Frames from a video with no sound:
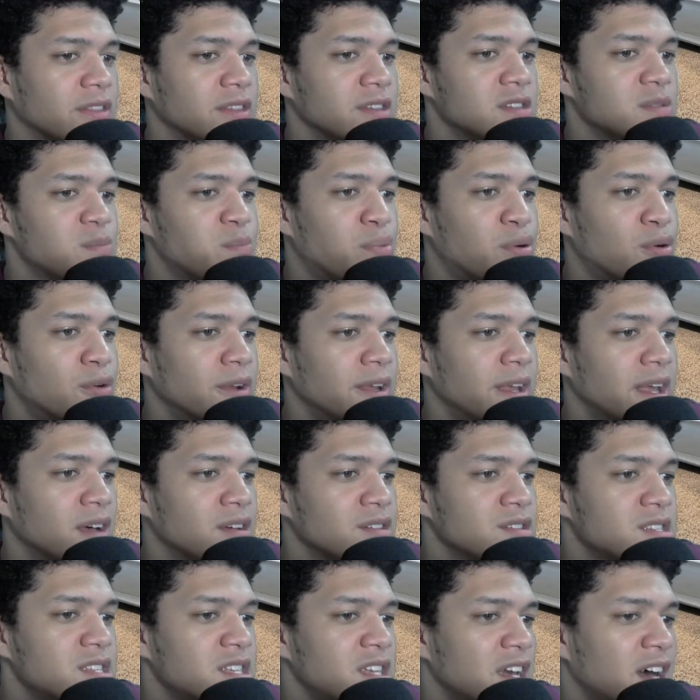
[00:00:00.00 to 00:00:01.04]
This
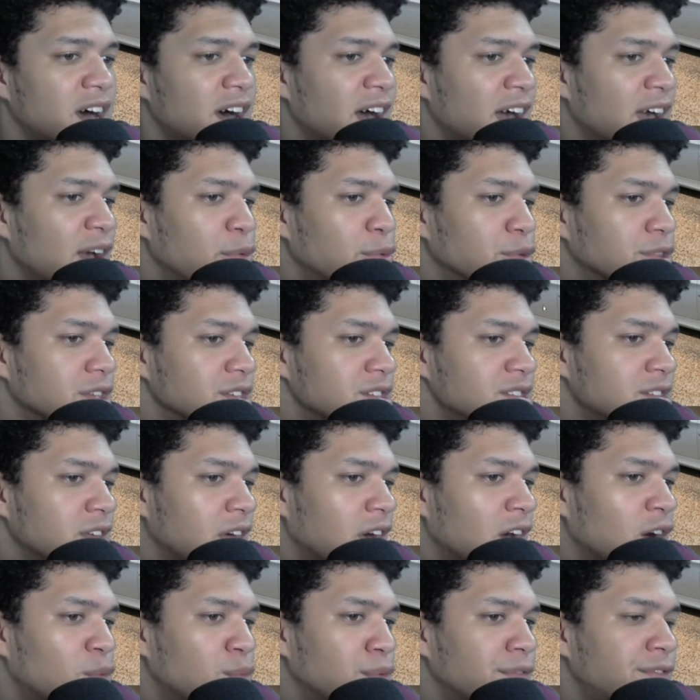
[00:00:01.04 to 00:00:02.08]
pre-LCI with the
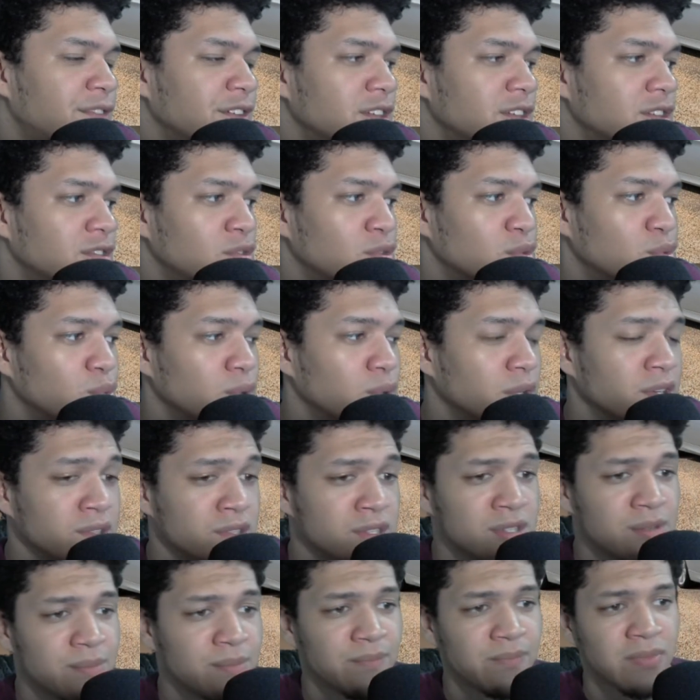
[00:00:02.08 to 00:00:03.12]
style 152
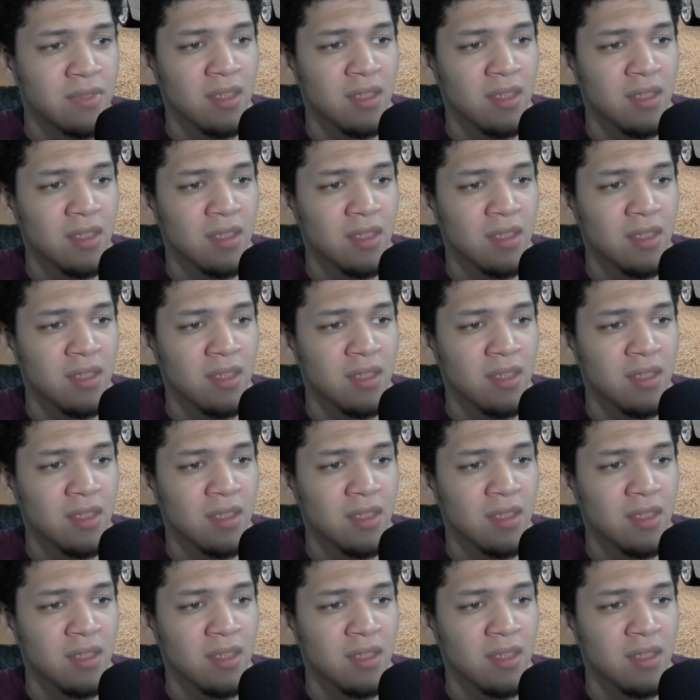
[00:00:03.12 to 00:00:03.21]
wheels.